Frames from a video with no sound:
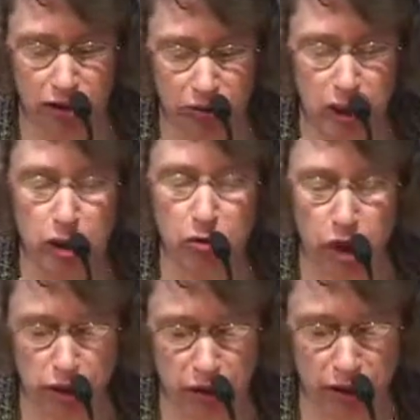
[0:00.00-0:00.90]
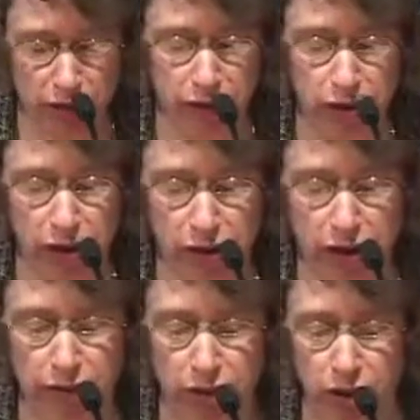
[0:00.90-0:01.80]
restructuring of where
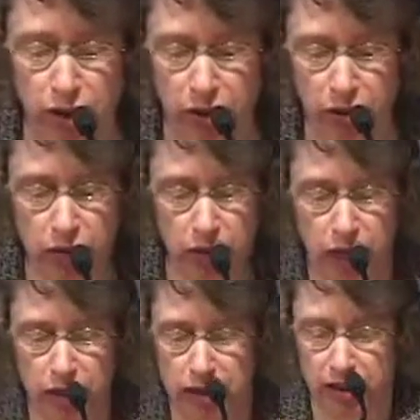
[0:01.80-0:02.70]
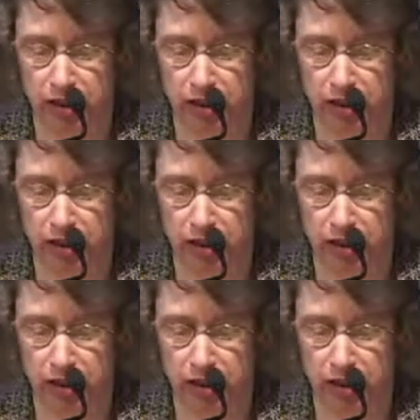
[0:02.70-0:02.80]
traffic would go so that,